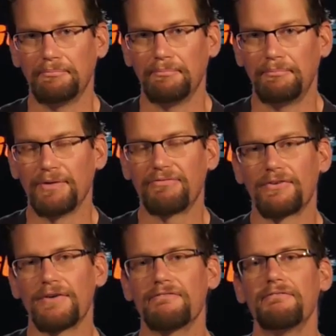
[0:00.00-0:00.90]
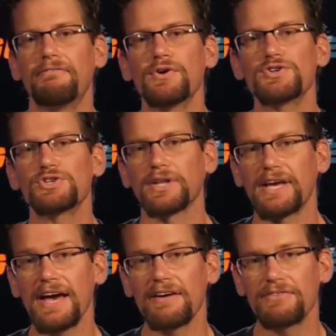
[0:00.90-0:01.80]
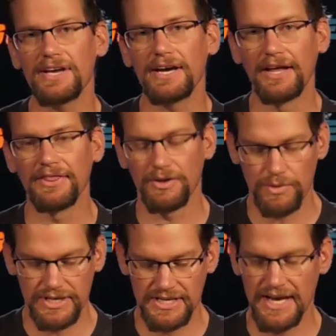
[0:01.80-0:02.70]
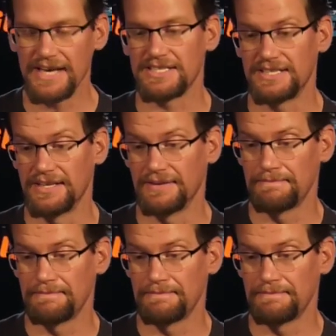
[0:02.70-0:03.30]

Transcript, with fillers: but for virtually every gun that we tested,